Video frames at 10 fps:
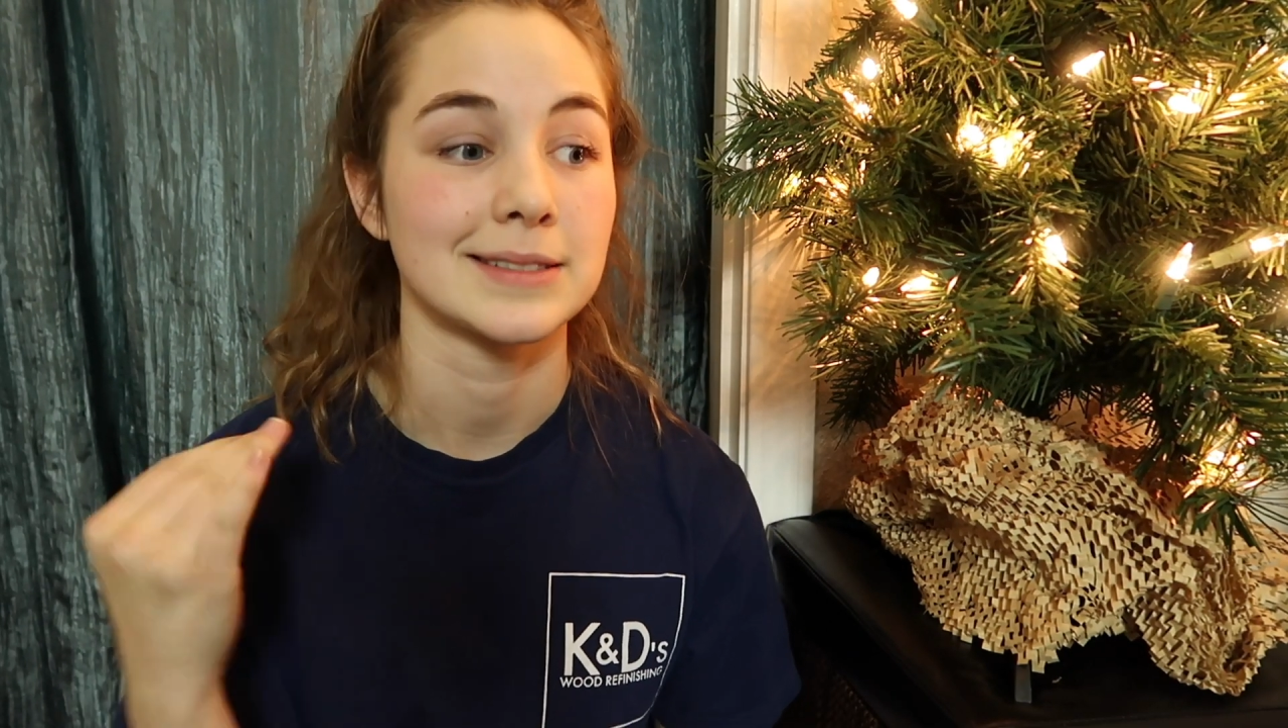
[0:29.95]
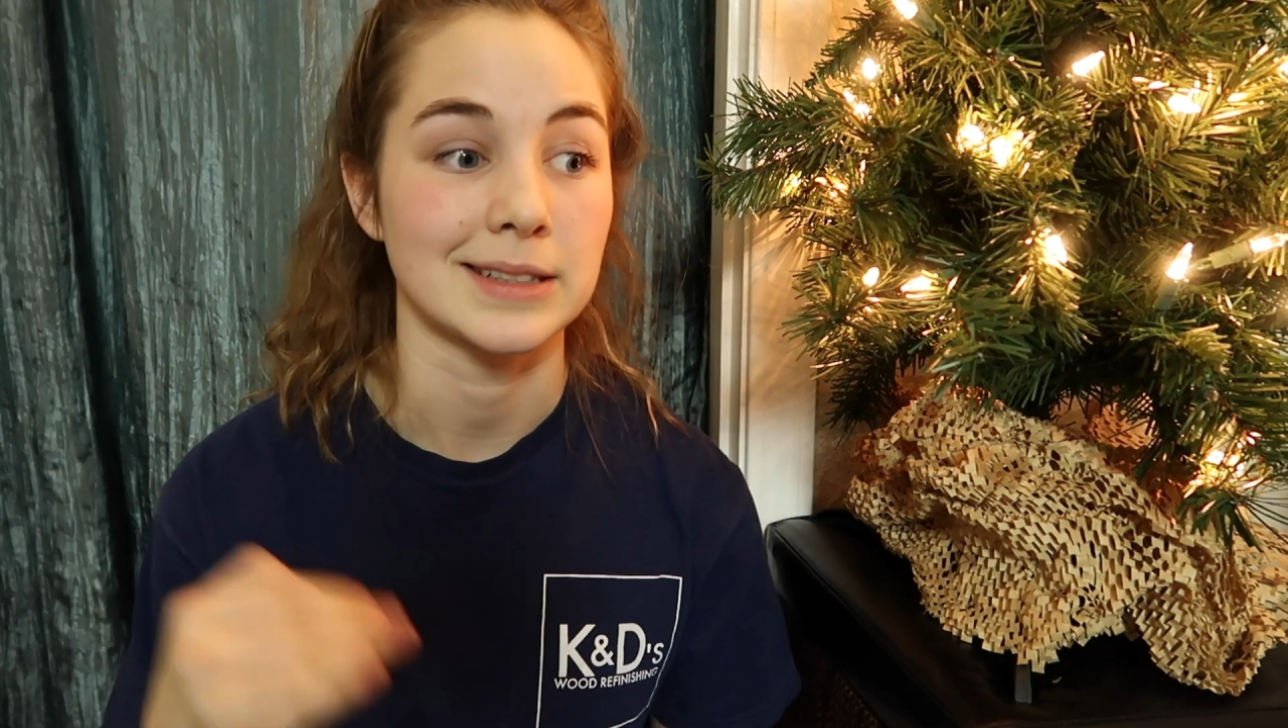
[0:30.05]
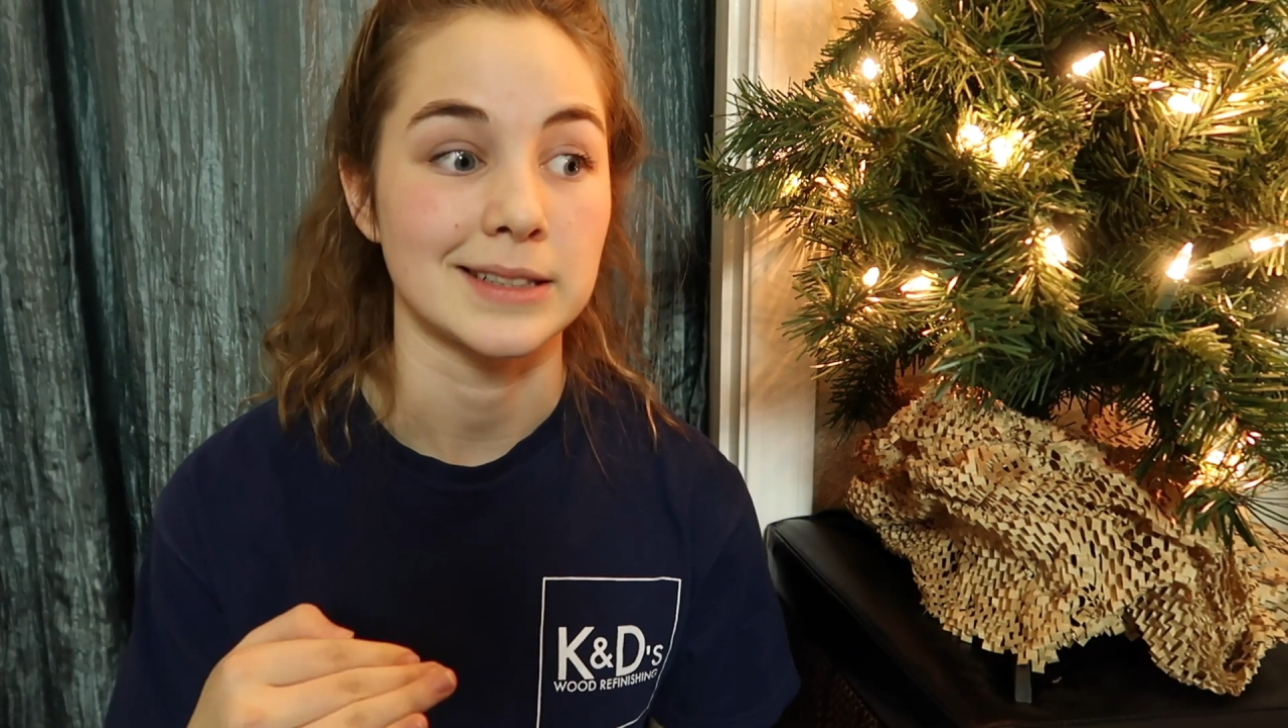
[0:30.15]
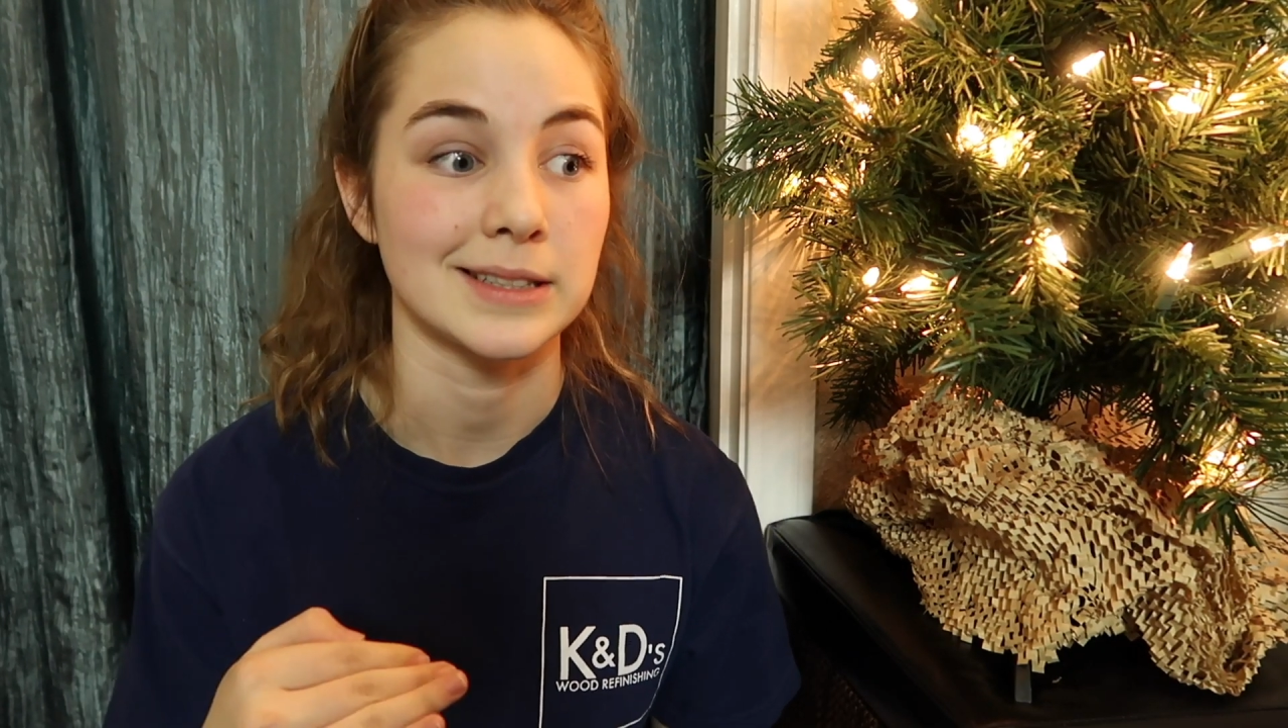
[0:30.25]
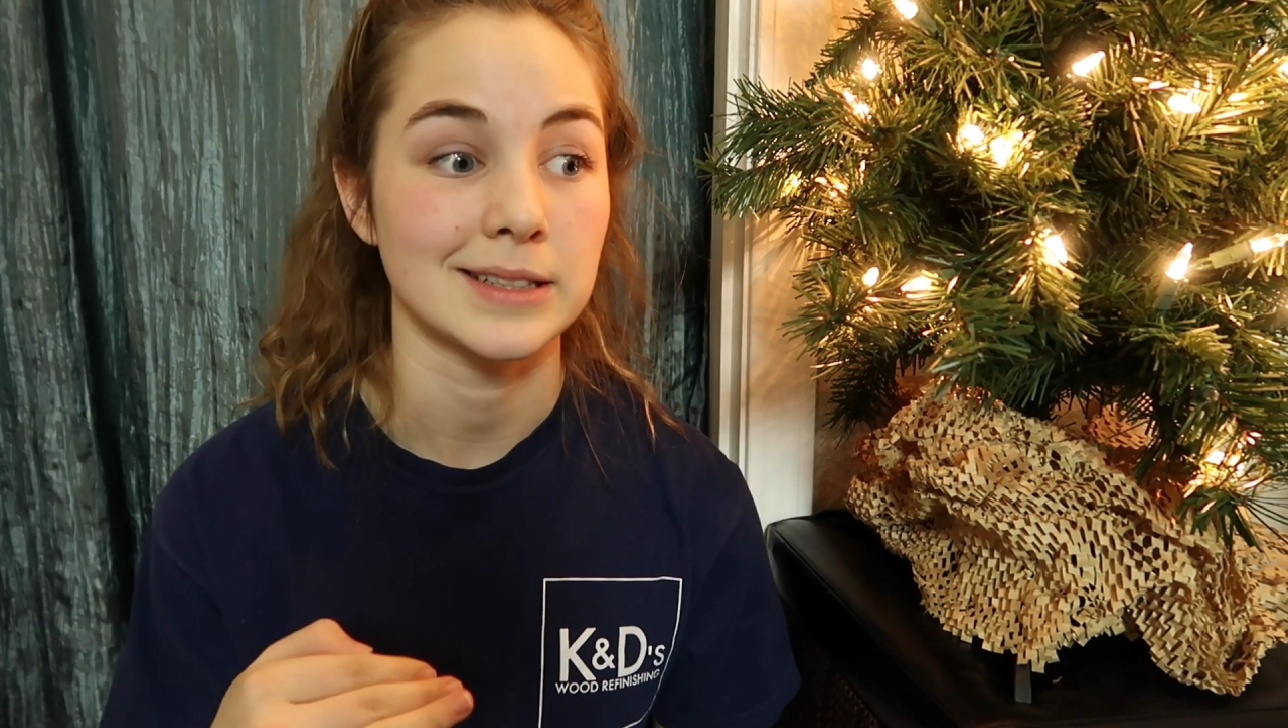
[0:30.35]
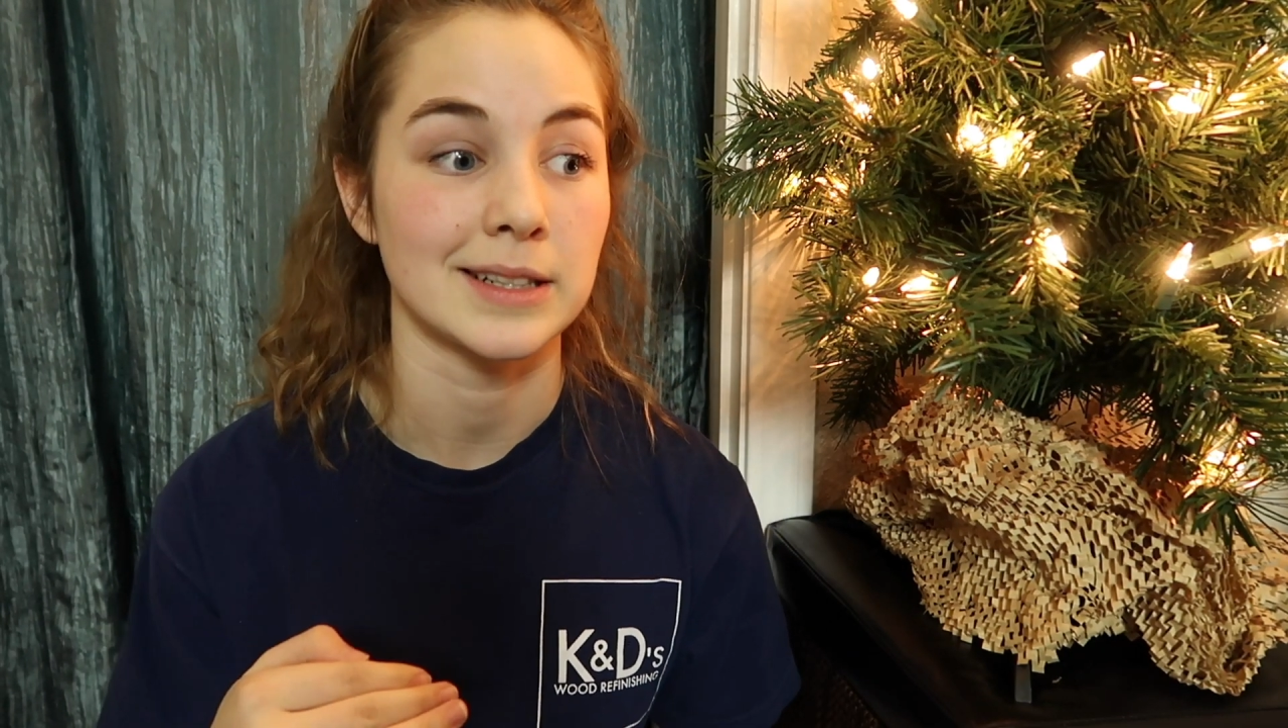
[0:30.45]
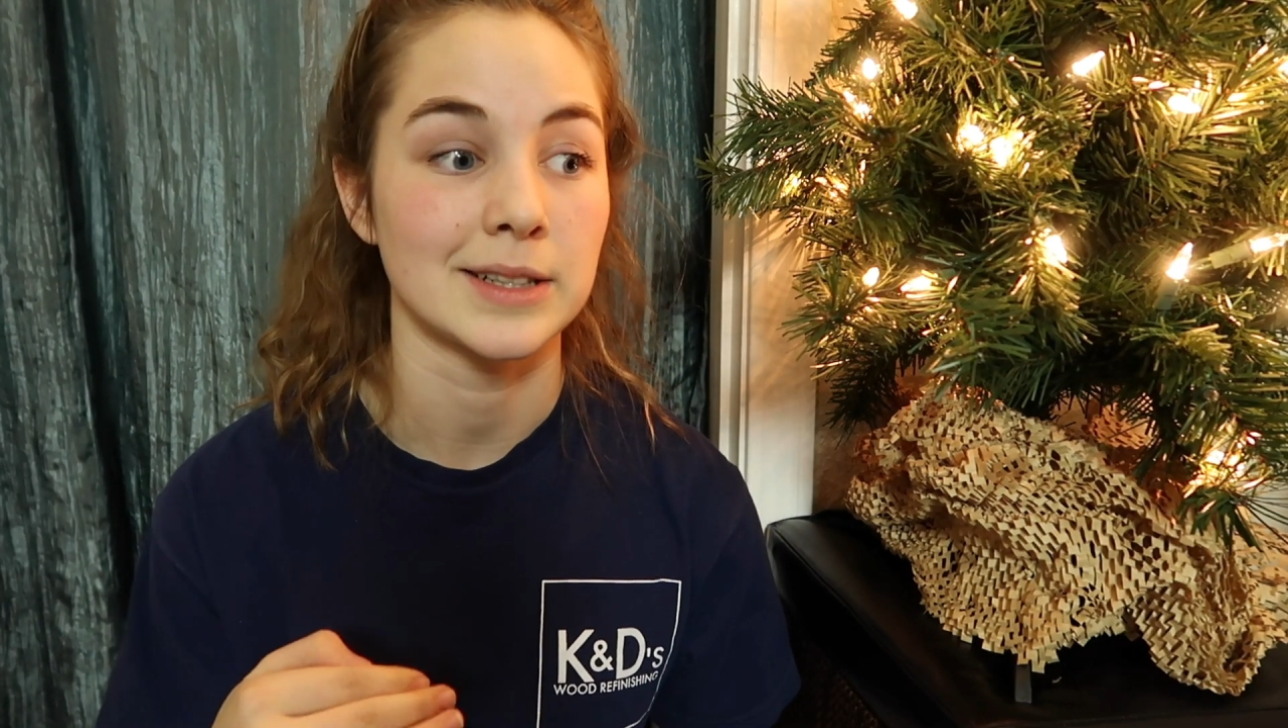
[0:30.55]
got a ticket